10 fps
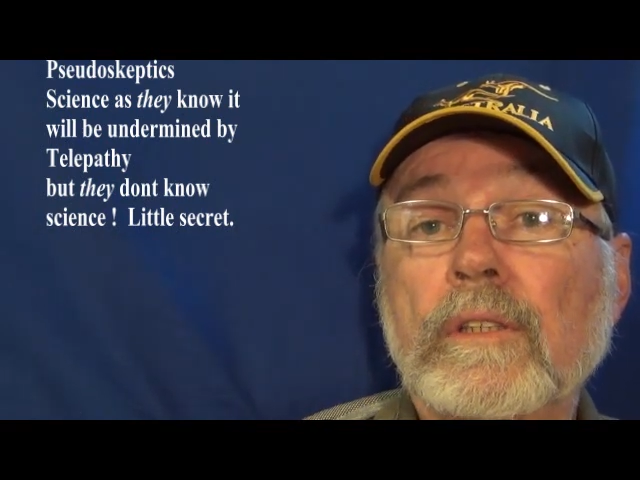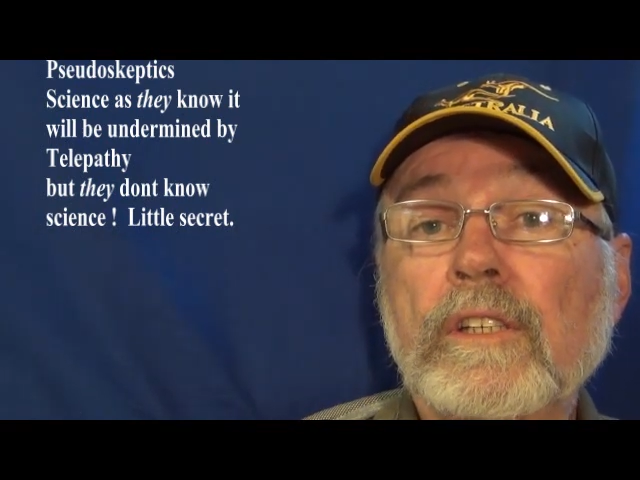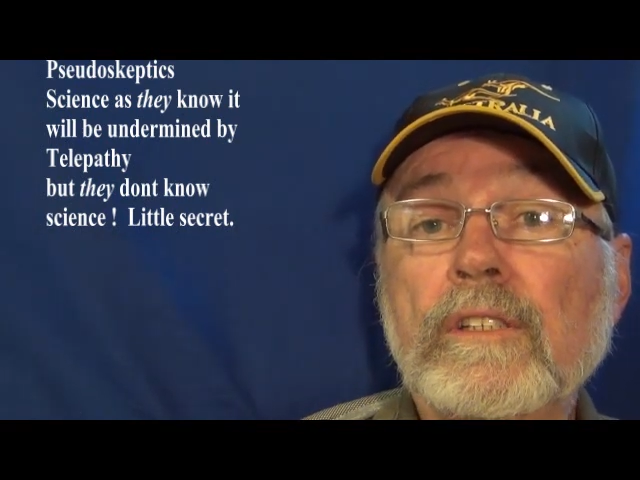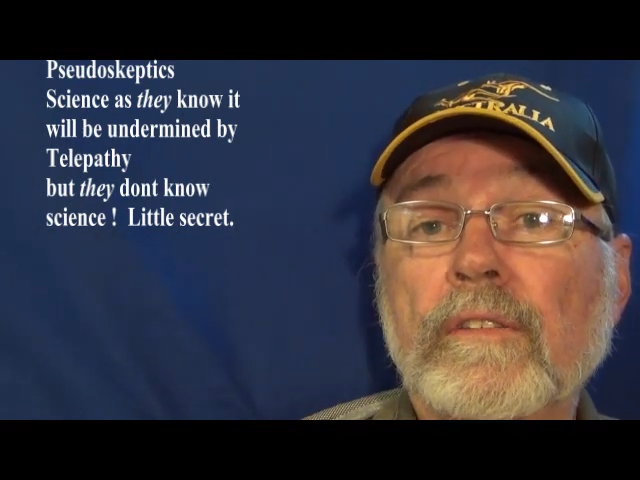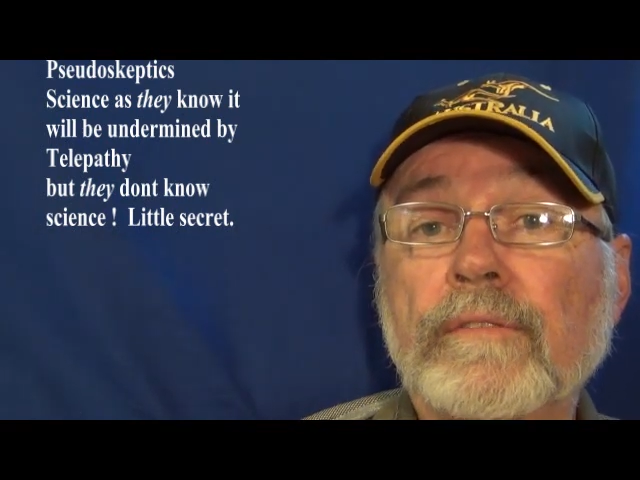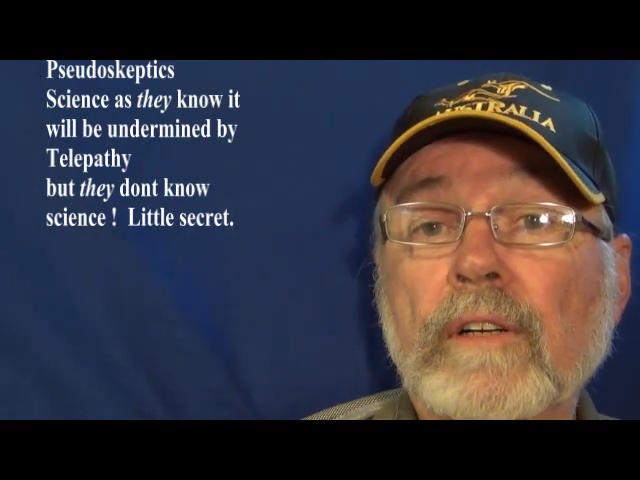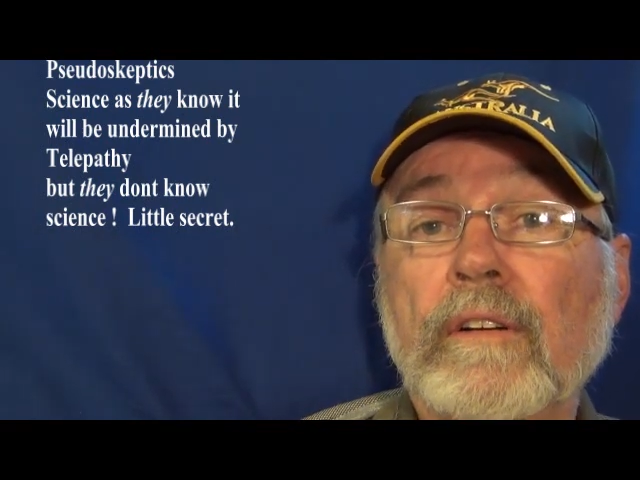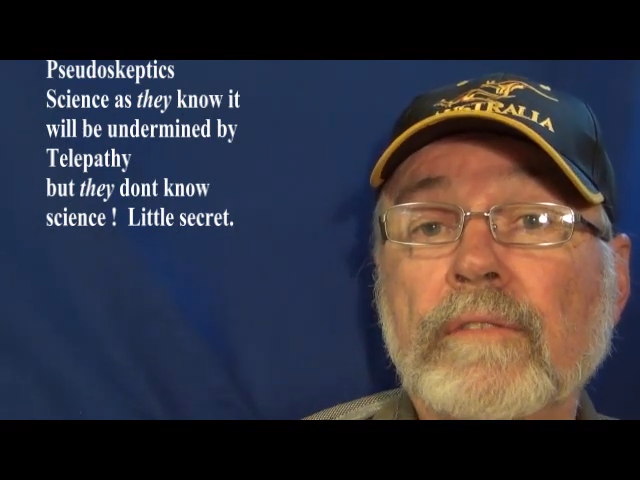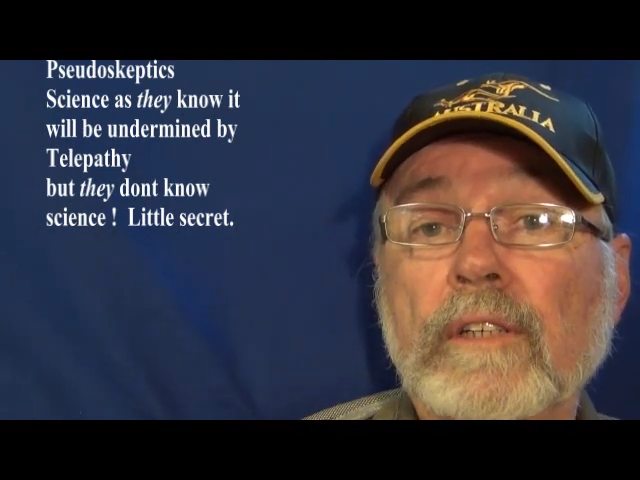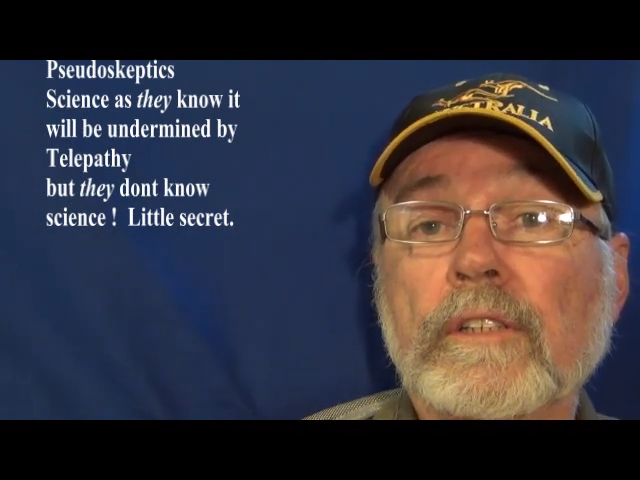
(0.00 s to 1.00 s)
Isn't it
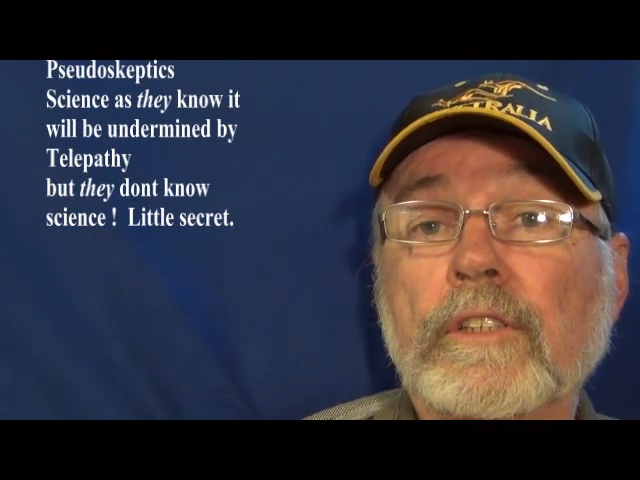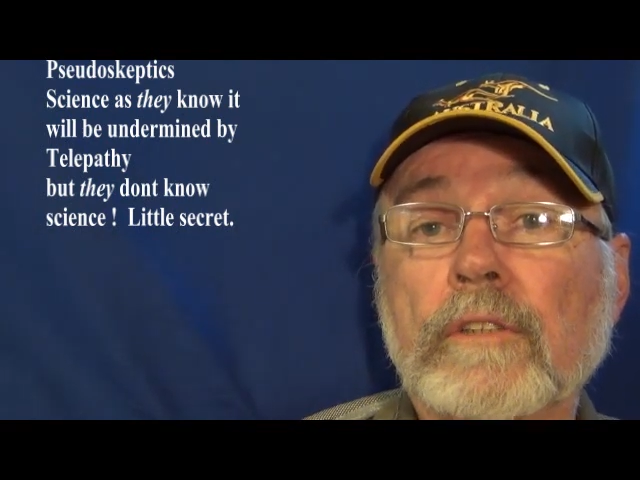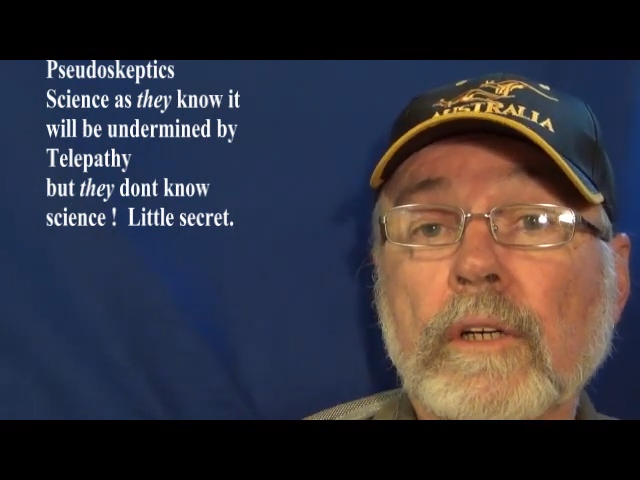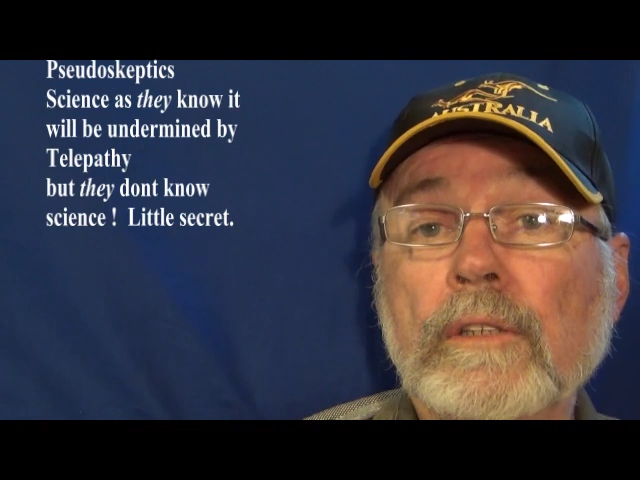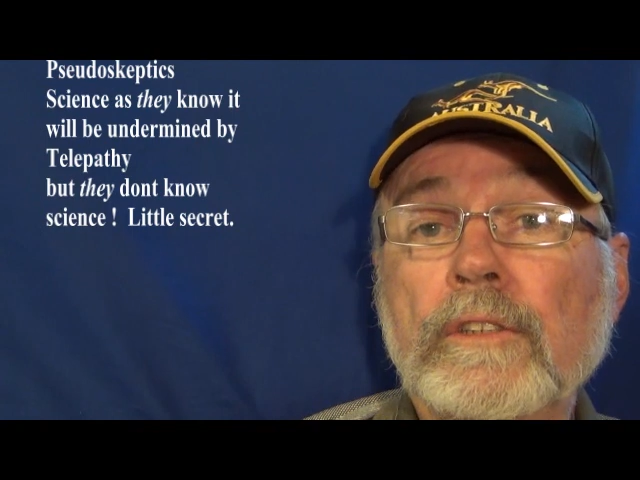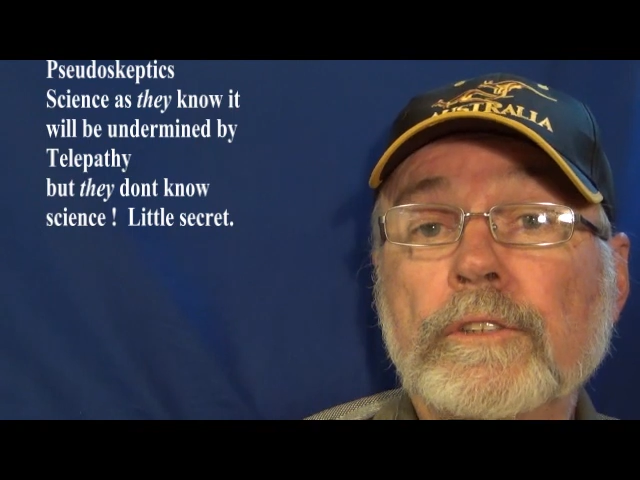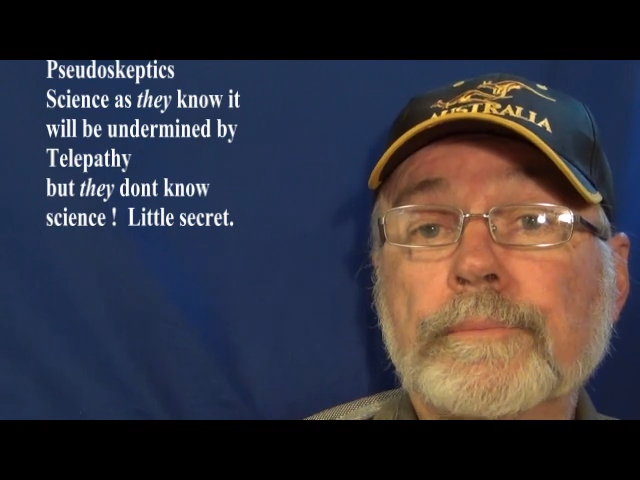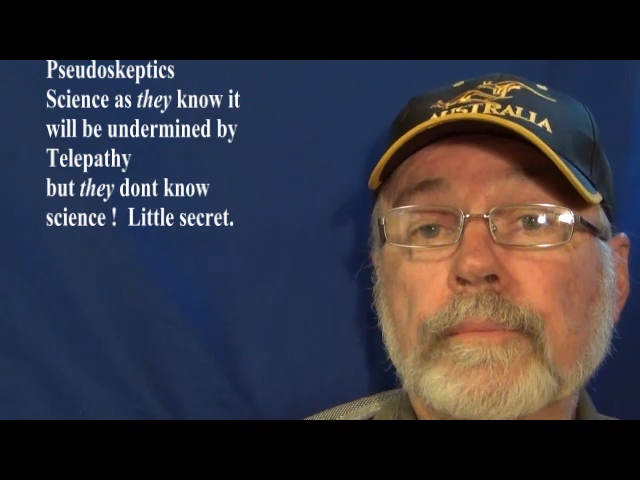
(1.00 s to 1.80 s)
very, very strange?